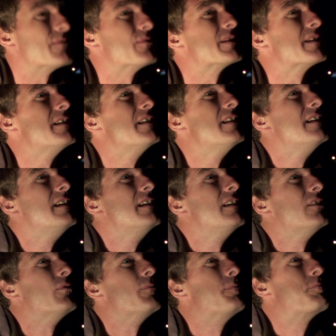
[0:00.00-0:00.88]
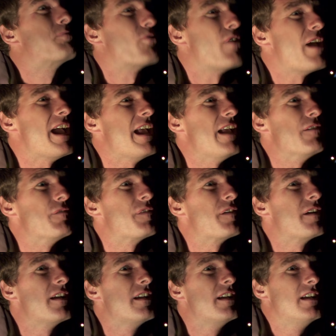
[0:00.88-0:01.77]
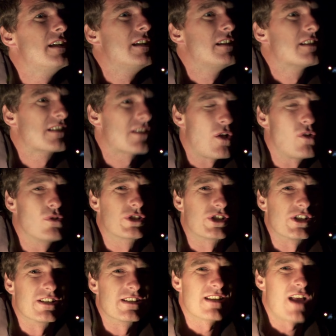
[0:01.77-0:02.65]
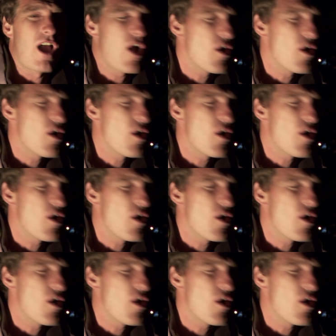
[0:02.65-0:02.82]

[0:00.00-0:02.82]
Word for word: It was brave soldiers